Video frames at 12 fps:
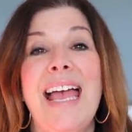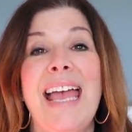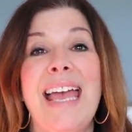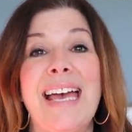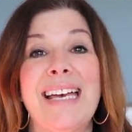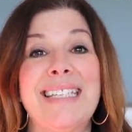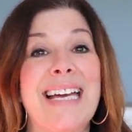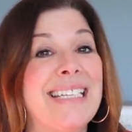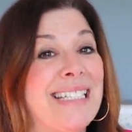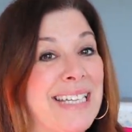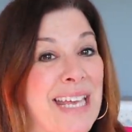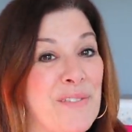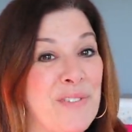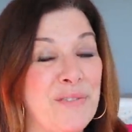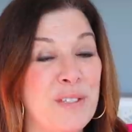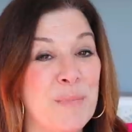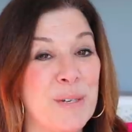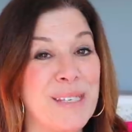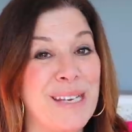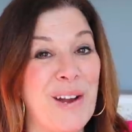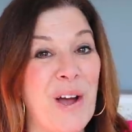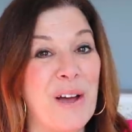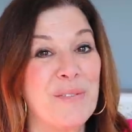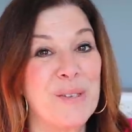and I did get 50%
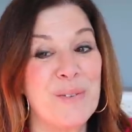off.